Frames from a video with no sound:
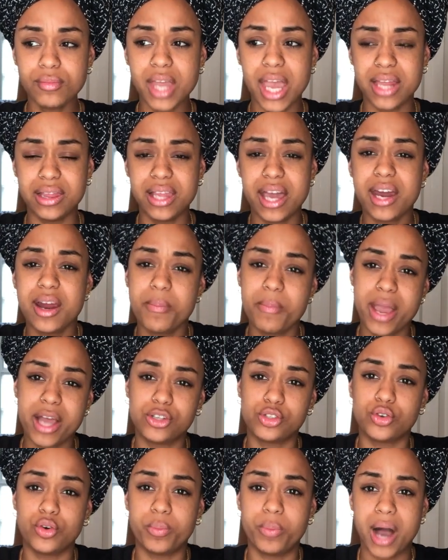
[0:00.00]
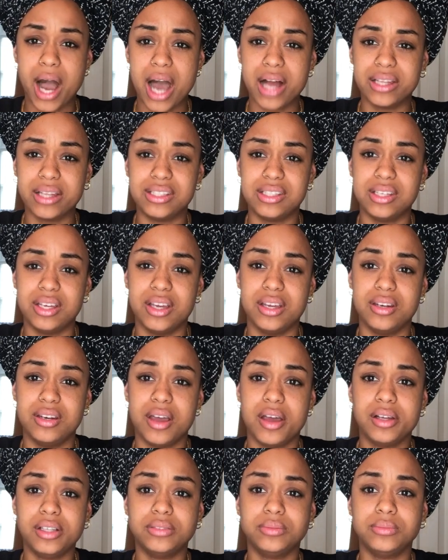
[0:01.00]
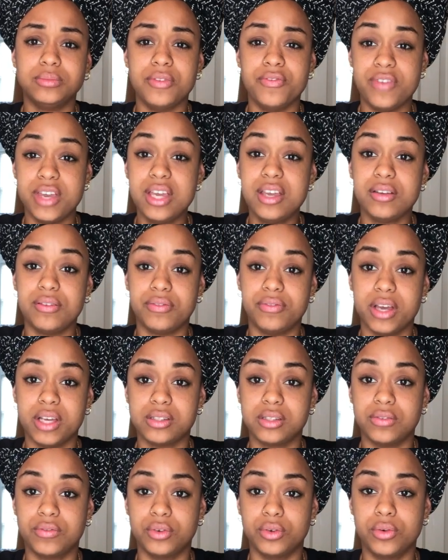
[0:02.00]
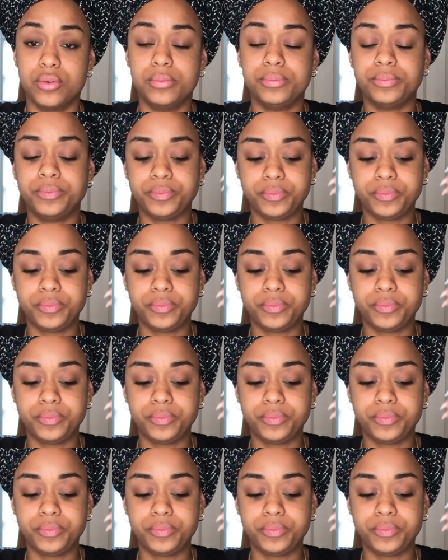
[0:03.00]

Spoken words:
Atlanta Metropolitan Vegan Festival.